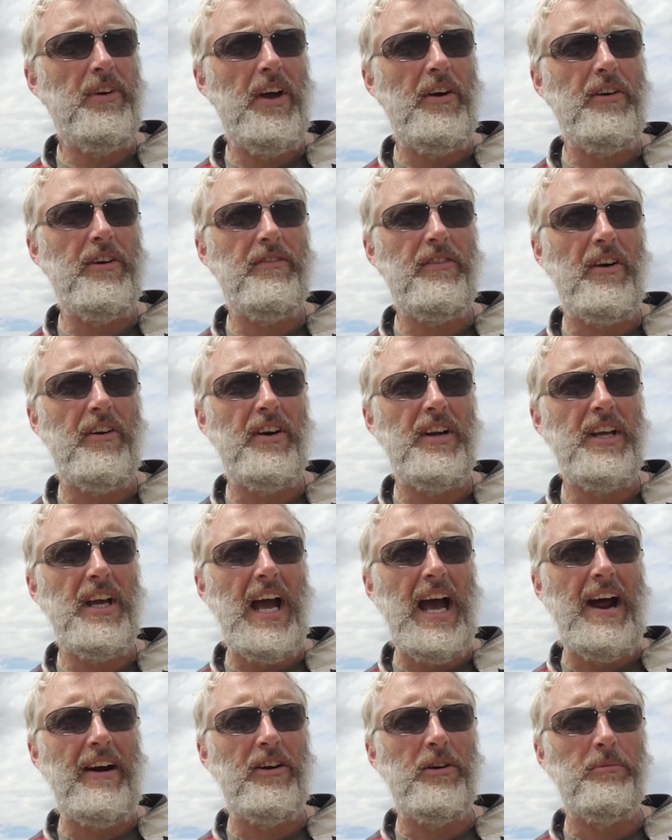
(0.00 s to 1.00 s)
very, very
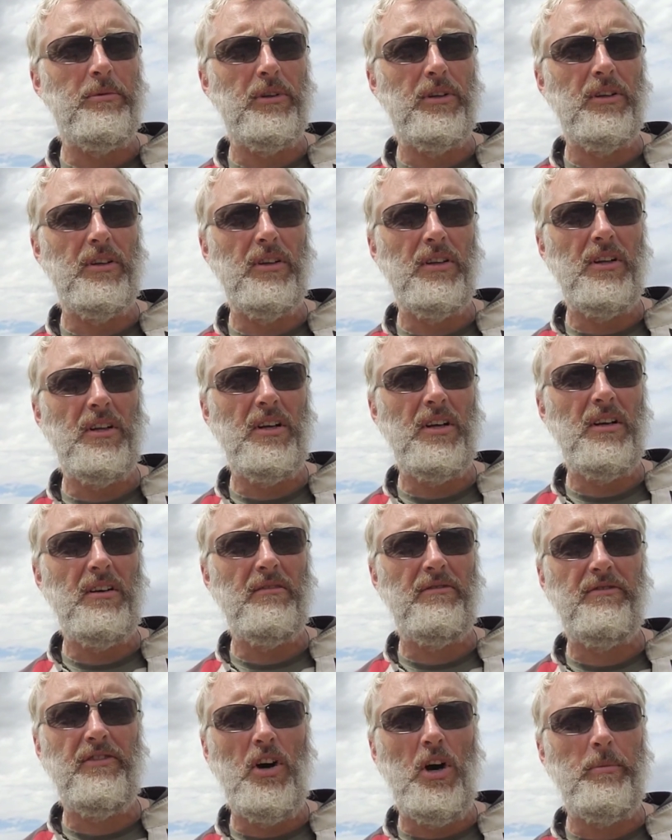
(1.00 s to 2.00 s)
arable,
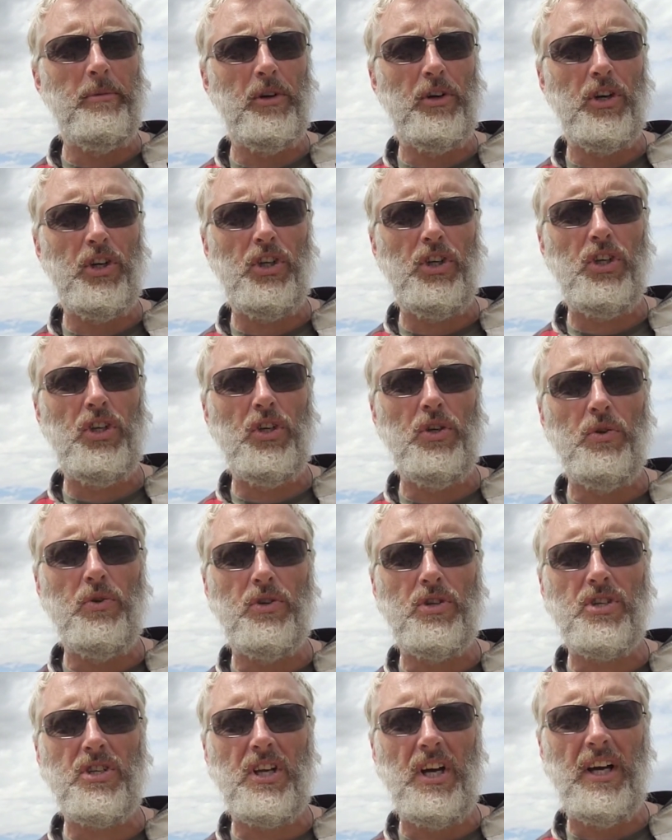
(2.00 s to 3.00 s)
farming on a
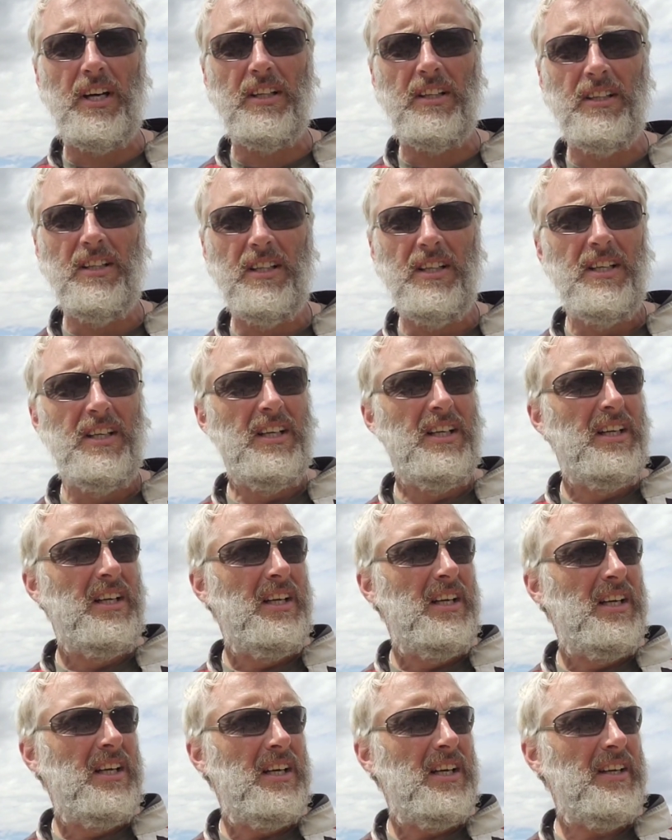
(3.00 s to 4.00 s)
huge scale.
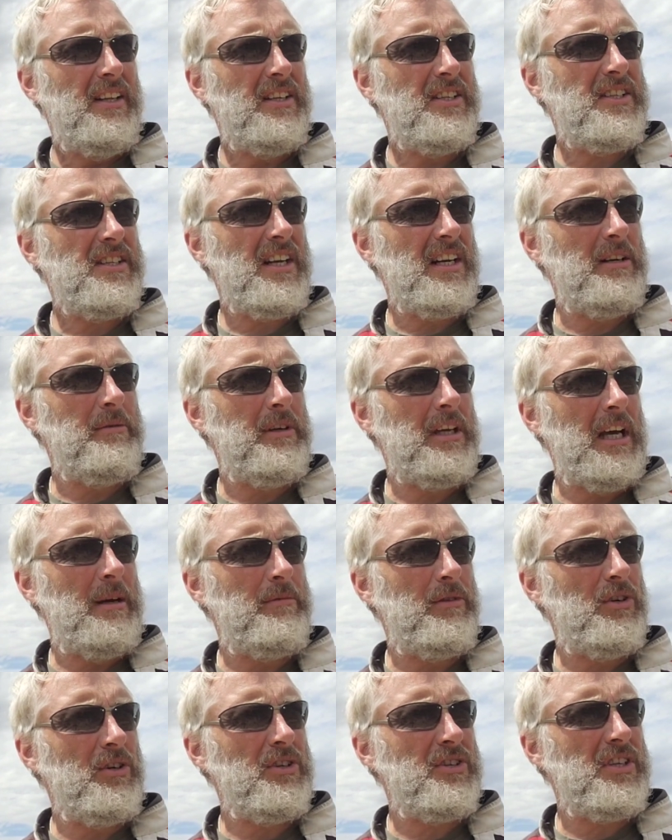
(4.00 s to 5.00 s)
And then suddenly we
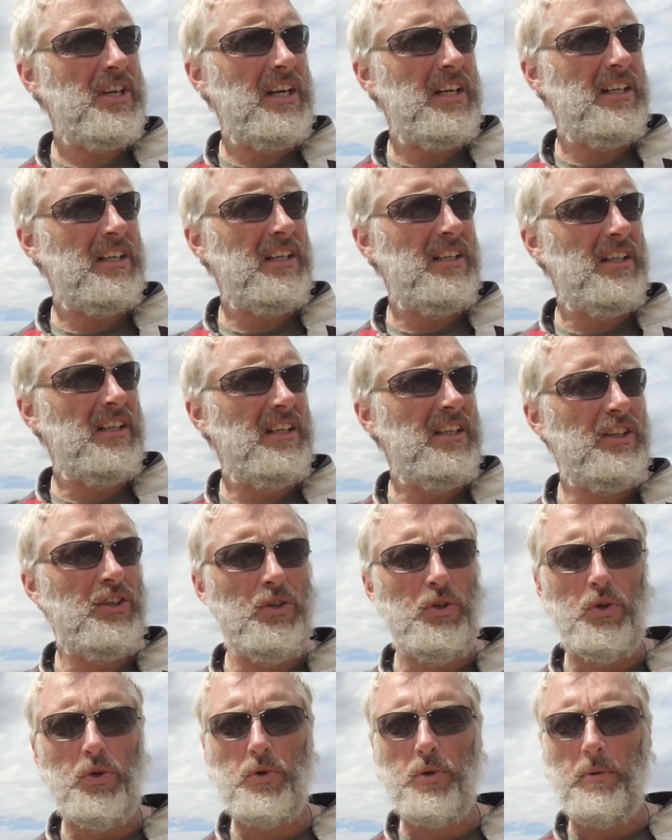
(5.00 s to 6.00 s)
came across that little
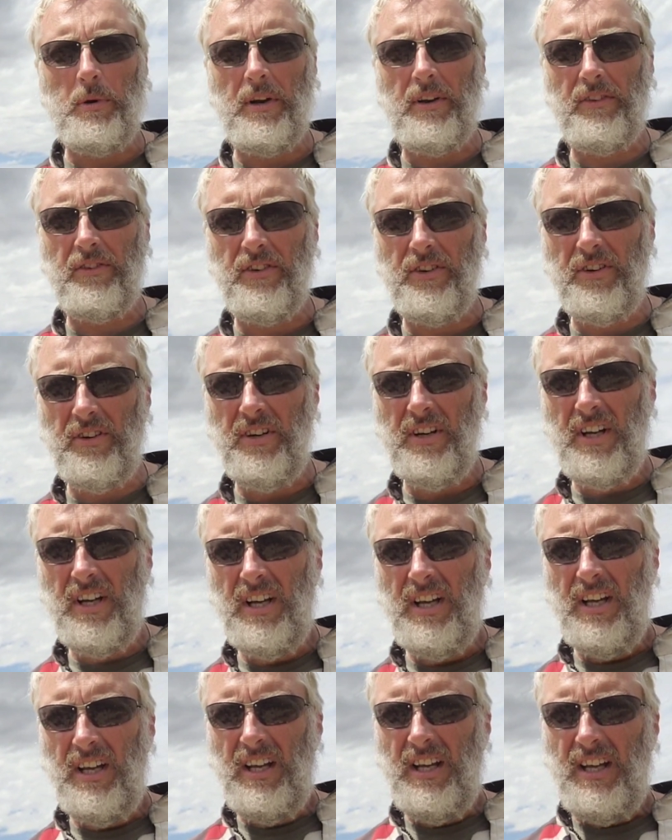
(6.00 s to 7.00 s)
gorge we went through.
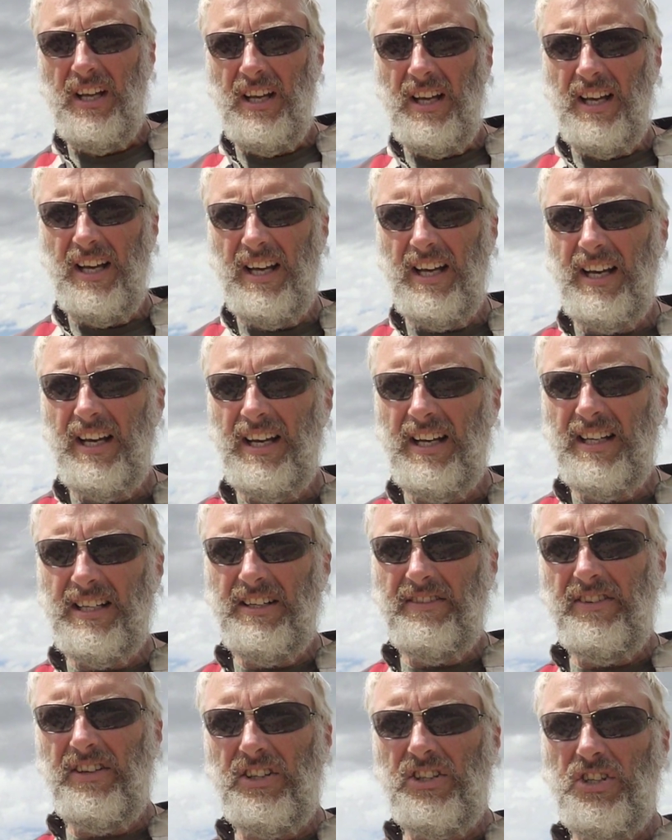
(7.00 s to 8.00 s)

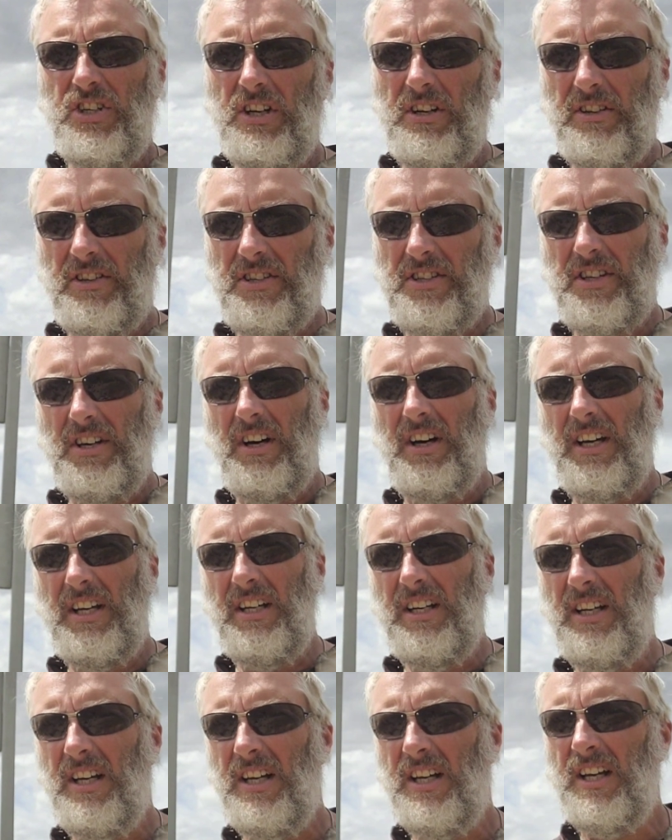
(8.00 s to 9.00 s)
And if I can show you the
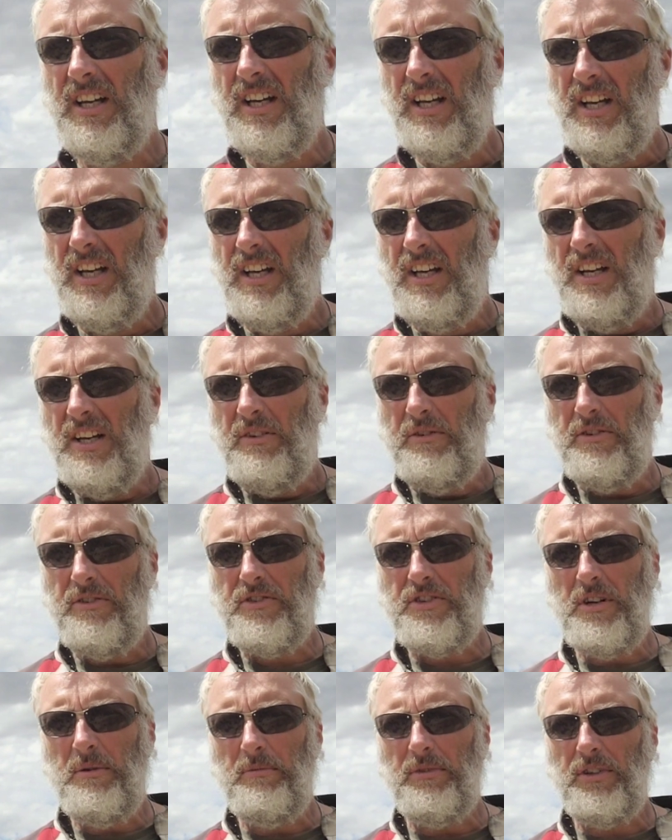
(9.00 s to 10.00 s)
sign, we
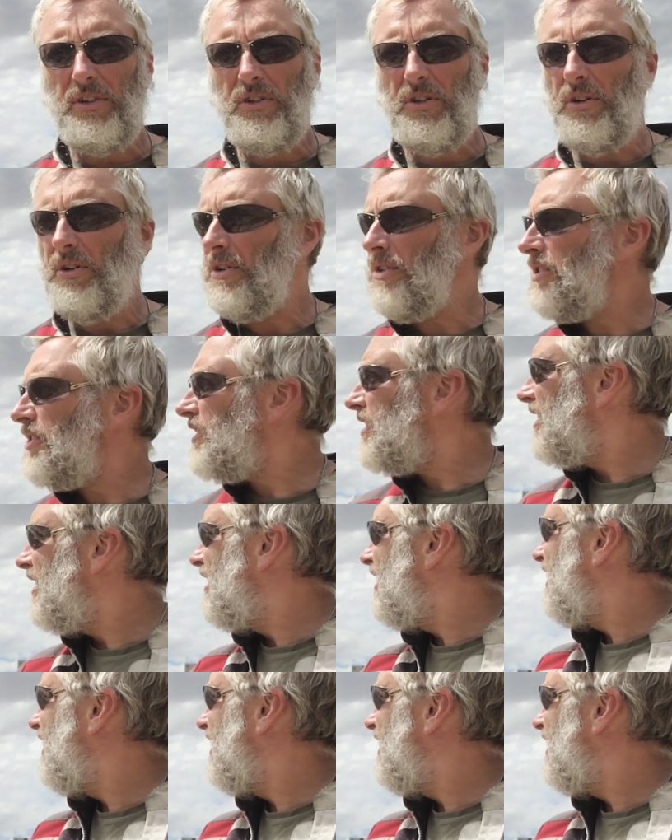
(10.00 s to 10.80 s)
stumbled across